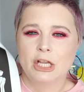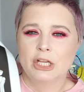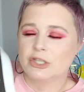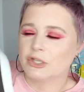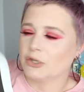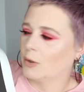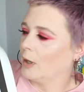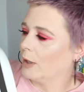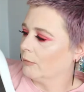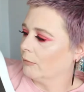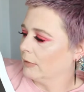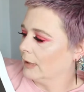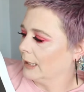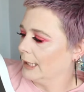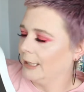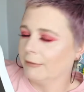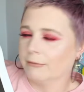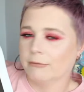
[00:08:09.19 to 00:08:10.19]
So I
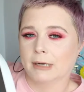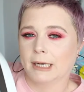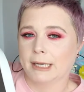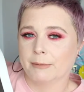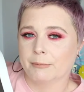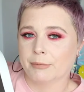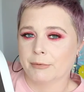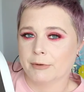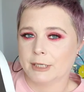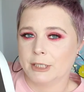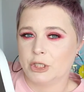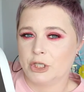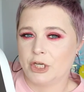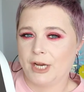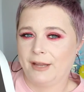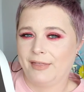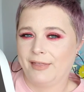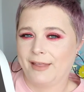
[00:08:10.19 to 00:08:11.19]
really, really
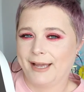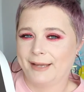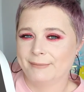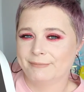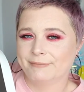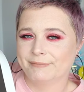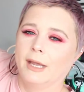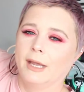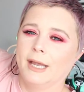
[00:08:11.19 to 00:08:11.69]
appreciate that.